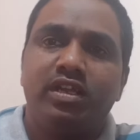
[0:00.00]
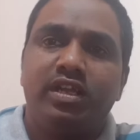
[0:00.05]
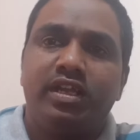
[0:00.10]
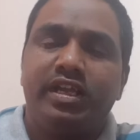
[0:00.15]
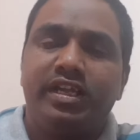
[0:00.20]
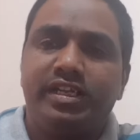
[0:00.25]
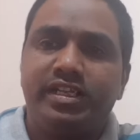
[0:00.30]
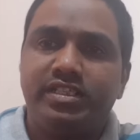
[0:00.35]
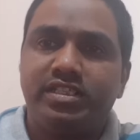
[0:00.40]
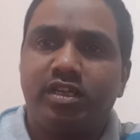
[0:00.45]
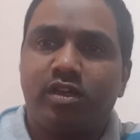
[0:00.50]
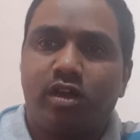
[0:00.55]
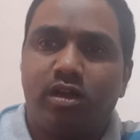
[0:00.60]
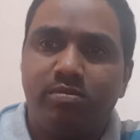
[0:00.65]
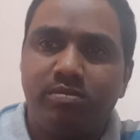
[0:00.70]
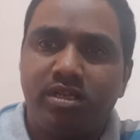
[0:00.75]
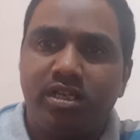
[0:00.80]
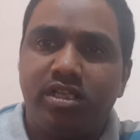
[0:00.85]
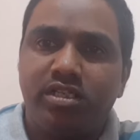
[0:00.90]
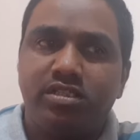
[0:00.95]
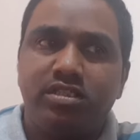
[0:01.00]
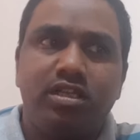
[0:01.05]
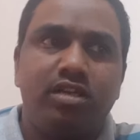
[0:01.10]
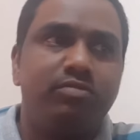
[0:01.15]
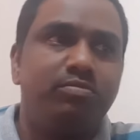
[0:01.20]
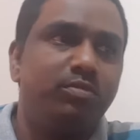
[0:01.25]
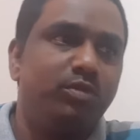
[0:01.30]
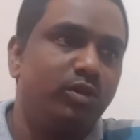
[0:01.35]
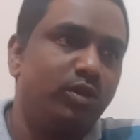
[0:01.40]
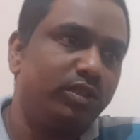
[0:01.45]
It is a combination
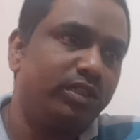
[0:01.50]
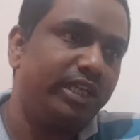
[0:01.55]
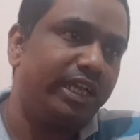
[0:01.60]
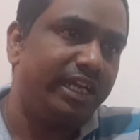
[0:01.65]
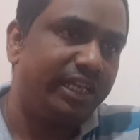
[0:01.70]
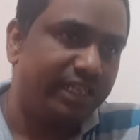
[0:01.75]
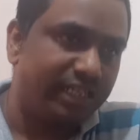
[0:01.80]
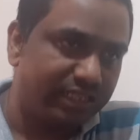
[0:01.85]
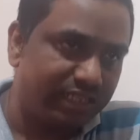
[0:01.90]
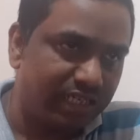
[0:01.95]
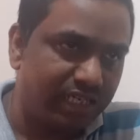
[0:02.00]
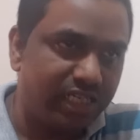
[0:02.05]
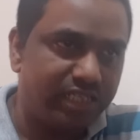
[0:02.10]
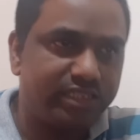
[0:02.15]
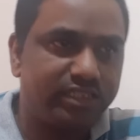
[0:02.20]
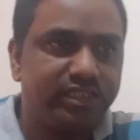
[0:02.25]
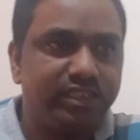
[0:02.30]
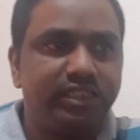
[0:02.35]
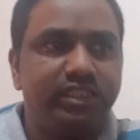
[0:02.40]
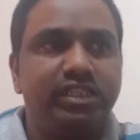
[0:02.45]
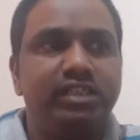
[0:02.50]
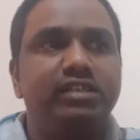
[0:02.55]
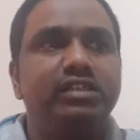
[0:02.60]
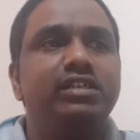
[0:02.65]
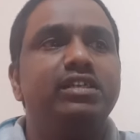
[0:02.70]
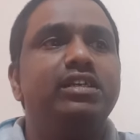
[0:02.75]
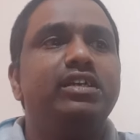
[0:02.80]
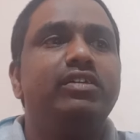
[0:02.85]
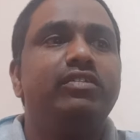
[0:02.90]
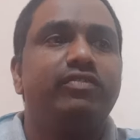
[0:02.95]
of both internal and
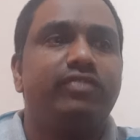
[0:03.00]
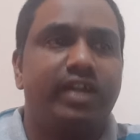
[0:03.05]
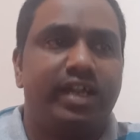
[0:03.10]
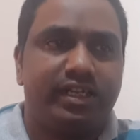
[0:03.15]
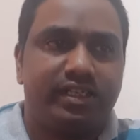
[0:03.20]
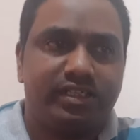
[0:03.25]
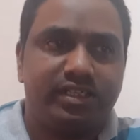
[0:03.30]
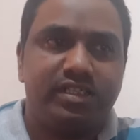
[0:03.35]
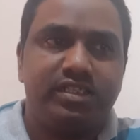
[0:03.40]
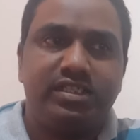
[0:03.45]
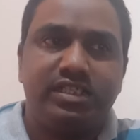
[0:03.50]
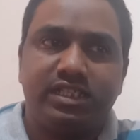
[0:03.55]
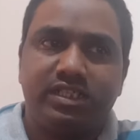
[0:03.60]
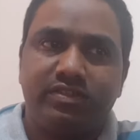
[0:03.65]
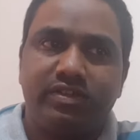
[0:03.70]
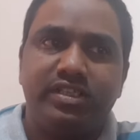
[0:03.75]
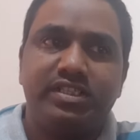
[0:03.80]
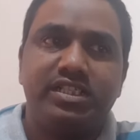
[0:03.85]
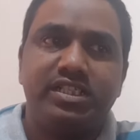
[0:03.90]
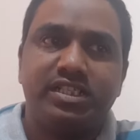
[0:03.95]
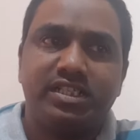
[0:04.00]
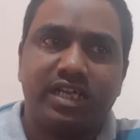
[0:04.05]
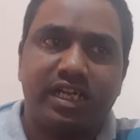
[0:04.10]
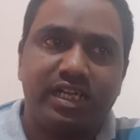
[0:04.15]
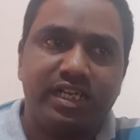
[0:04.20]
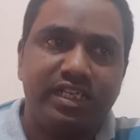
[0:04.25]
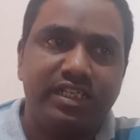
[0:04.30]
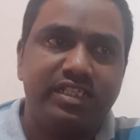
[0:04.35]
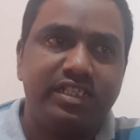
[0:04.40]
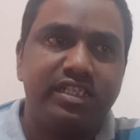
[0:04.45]
external factors, situations,
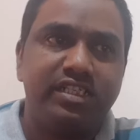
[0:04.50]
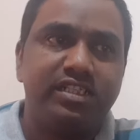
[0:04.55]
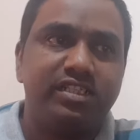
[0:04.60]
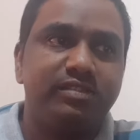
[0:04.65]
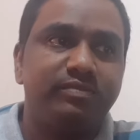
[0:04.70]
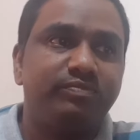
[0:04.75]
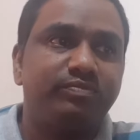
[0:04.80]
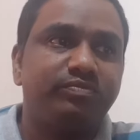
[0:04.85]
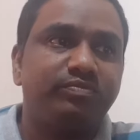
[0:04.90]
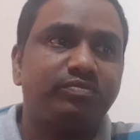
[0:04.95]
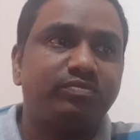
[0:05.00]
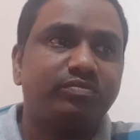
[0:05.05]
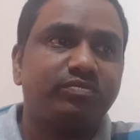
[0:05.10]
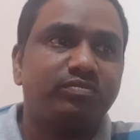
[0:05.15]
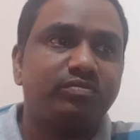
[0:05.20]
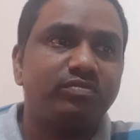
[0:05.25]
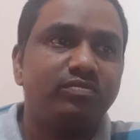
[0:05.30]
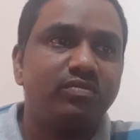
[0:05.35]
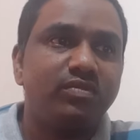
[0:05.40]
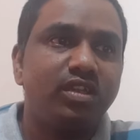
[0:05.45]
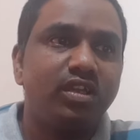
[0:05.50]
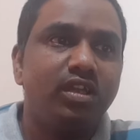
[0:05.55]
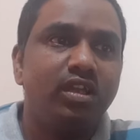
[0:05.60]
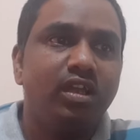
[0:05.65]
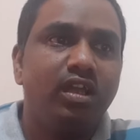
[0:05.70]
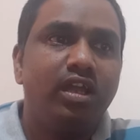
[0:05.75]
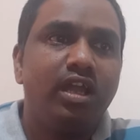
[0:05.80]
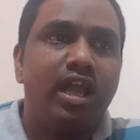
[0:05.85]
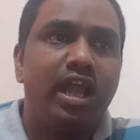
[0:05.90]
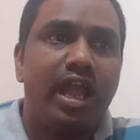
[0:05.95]
conditions,
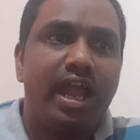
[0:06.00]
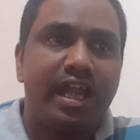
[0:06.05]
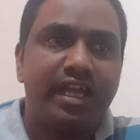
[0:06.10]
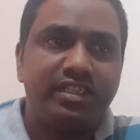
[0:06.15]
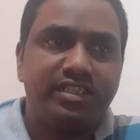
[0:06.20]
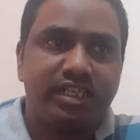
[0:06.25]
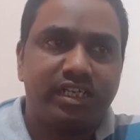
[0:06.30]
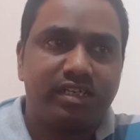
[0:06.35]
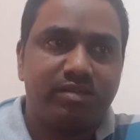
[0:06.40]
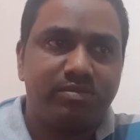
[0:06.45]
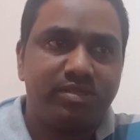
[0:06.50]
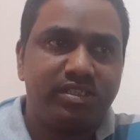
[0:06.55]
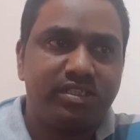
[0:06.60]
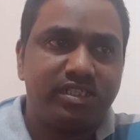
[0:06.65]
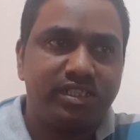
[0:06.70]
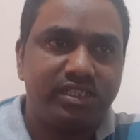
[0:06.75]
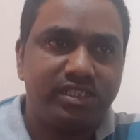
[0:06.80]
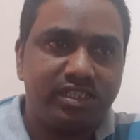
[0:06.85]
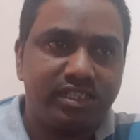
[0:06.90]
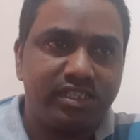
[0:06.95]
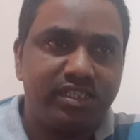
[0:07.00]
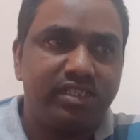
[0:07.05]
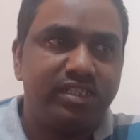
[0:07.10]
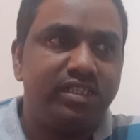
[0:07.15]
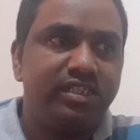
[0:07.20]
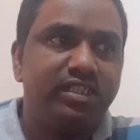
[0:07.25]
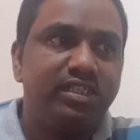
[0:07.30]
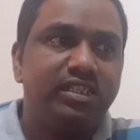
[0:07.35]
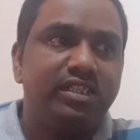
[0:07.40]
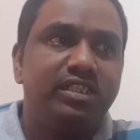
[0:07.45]
and circumstances
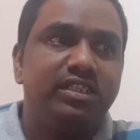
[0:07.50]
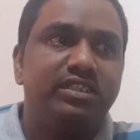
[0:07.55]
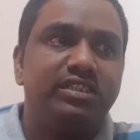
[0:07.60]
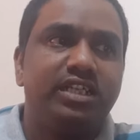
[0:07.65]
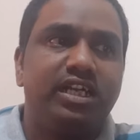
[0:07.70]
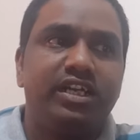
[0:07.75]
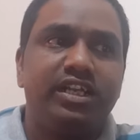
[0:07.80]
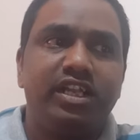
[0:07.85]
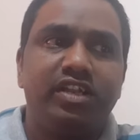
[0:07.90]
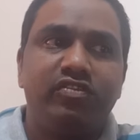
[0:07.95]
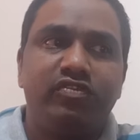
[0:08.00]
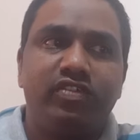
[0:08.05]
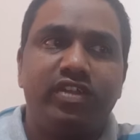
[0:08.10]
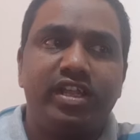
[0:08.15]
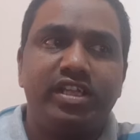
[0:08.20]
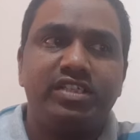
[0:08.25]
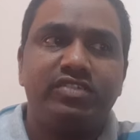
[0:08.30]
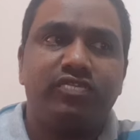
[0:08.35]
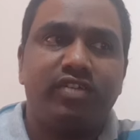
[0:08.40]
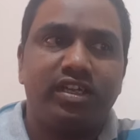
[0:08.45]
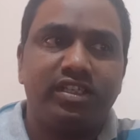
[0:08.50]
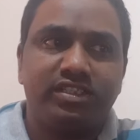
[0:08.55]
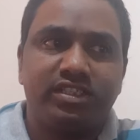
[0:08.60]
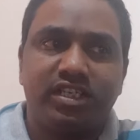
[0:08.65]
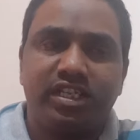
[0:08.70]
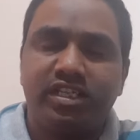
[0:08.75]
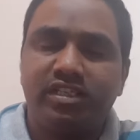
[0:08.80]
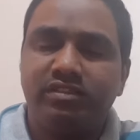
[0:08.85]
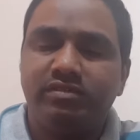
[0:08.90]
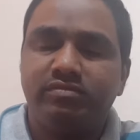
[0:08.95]
that influence
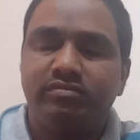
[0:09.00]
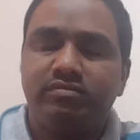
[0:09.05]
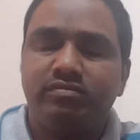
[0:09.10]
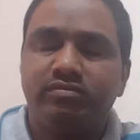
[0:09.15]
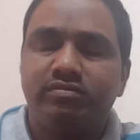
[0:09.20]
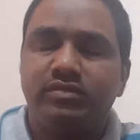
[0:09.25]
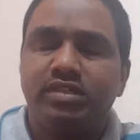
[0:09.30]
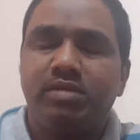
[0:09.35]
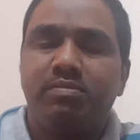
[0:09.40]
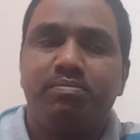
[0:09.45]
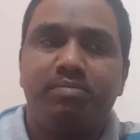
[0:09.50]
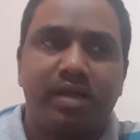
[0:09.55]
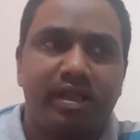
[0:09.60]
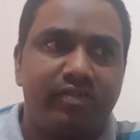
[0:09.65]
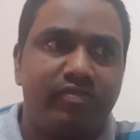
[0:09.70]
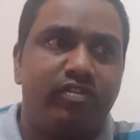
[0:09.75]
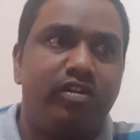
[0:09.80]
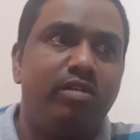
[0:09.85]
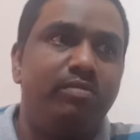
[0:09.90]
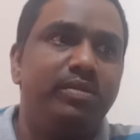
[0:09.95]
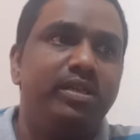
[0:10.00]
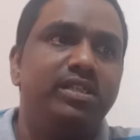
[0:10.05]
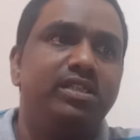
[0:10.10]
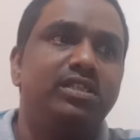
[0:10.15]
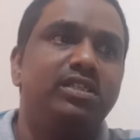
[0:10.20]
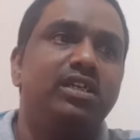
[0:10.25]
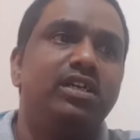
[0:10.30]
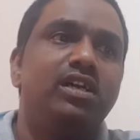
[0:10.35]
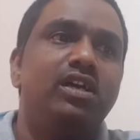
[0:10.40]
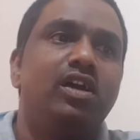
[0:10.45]
functioning, performance
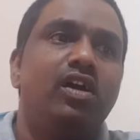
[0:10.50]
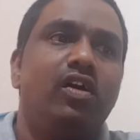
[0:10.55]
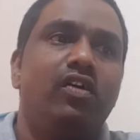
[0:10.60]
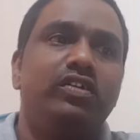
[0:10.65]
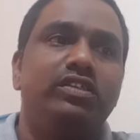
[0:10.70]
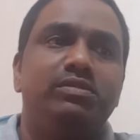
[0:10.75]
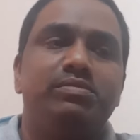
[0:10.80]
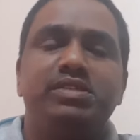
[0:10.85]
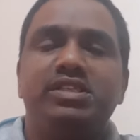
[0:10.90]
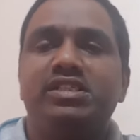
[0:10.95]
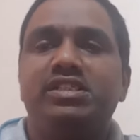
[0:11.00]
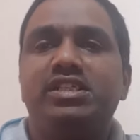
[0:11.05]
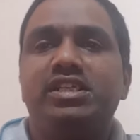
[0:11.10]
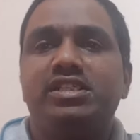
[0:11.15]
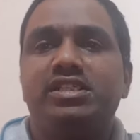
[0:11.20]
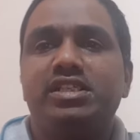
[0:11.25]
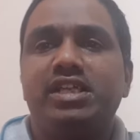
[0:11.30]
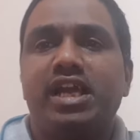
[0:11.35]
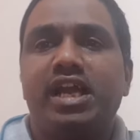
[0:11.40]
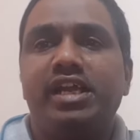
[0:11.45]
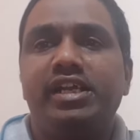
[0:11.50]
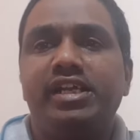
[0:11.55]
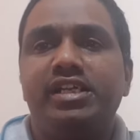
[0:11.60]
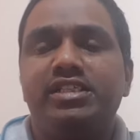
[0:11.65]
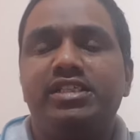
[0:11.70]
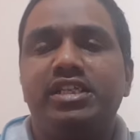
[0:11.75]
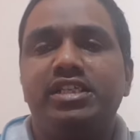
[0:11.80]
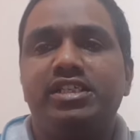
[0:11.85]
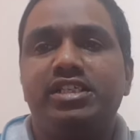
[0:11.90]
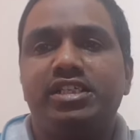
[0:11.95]
of the business and its
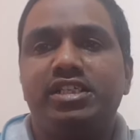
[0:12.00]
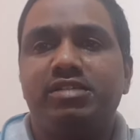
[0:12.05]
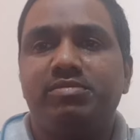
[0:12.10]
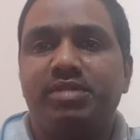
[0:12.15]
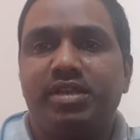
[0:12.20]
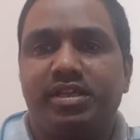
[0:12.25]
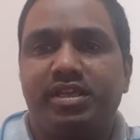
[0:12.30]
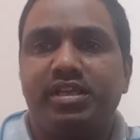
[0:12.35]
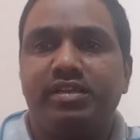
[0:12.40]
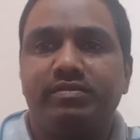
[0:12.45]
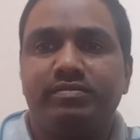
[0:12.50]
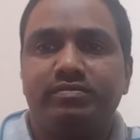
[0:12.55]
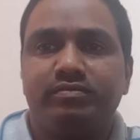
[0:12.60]
decision making.